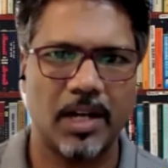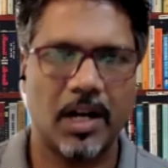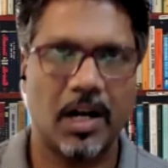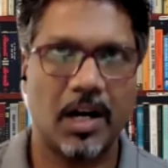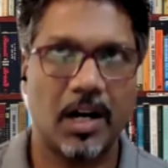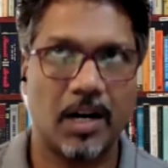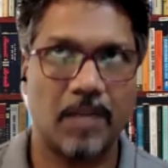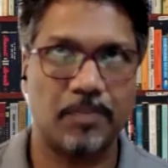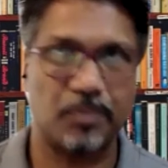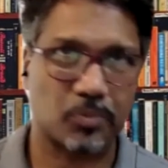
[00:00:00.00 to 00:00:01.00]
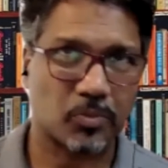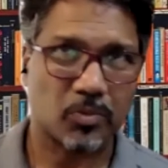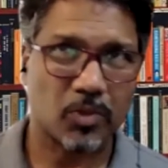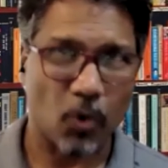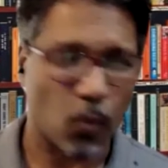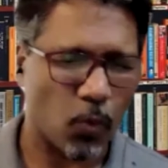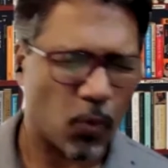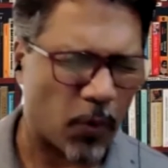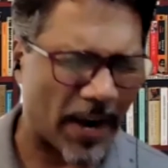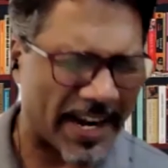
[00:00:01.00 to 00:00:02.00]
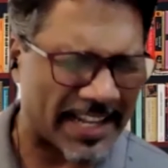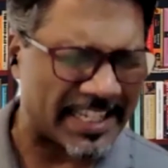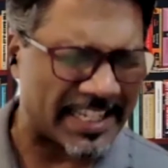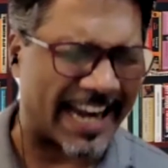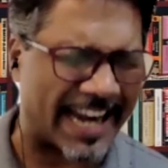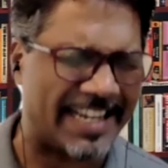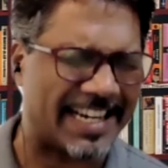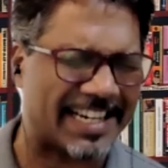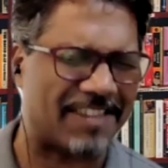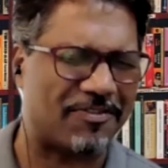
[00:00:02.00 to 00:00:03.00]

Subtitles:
uh, where did the idea come